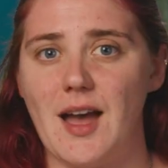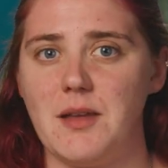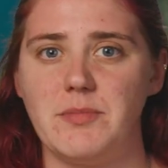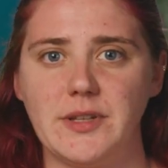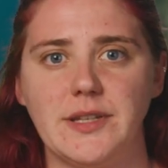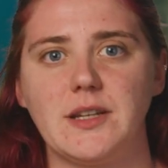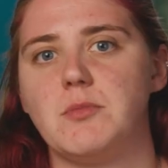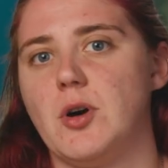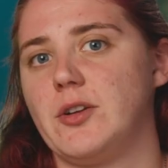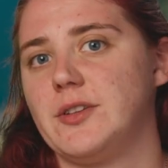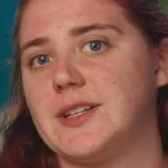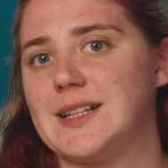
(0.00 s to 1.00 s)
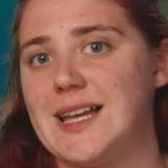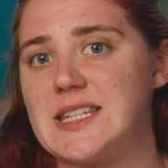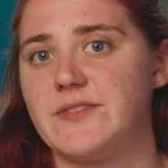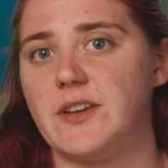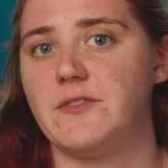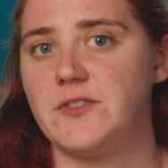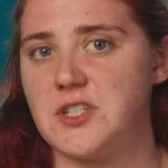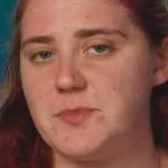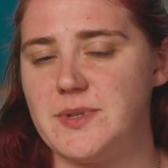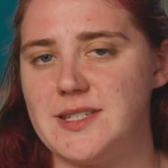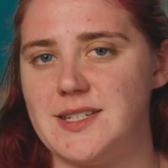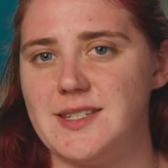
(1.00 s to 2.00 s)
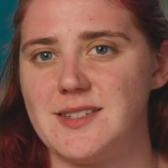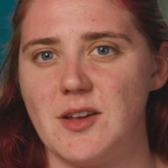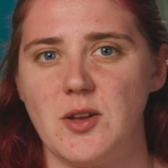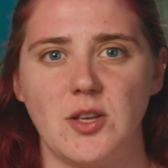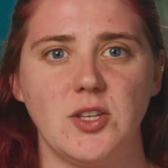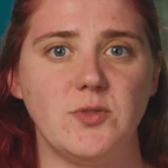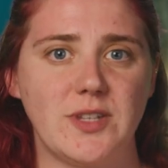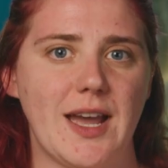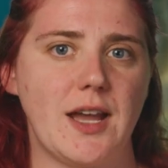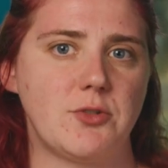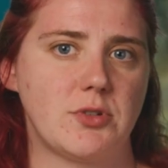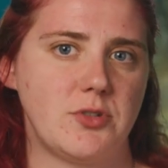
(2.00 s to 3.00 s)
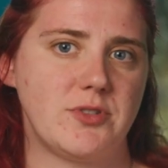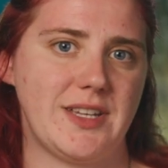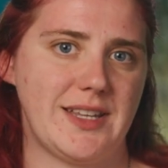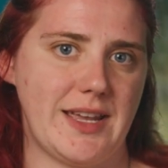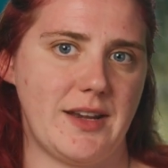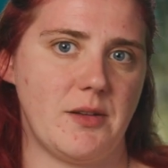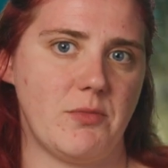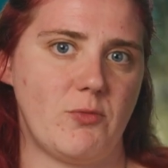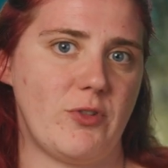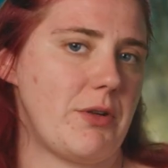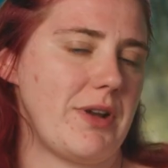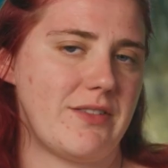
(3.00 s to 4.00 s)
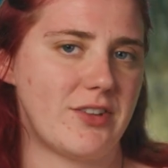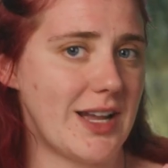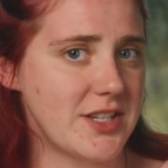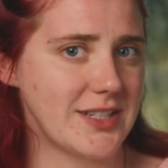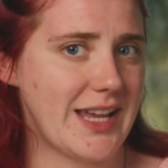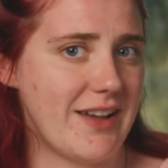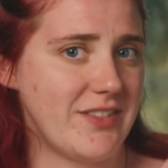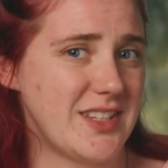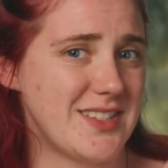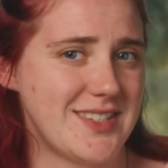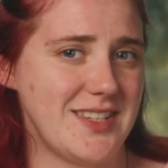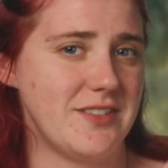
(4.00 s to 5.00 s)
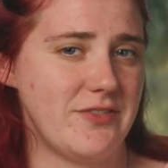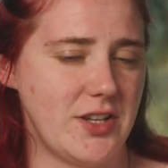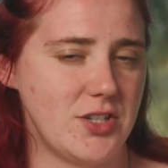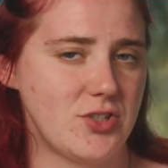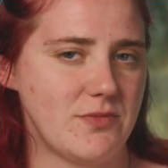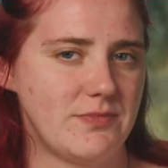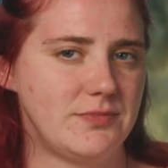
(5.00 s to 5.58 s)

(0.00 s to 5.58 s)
I'm building a model to classify fish species using hydroacoustic data without ever actually having to see the fish.